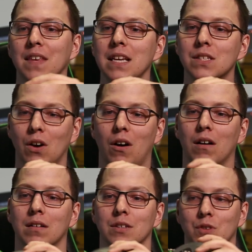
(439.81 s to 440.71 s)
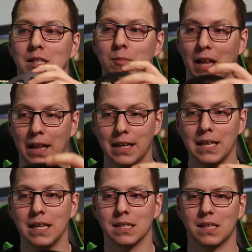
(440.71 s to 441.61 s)
these are addressable
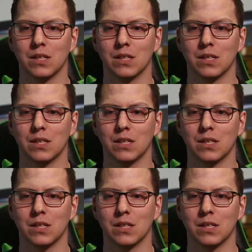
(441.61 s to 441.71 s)
LEDs.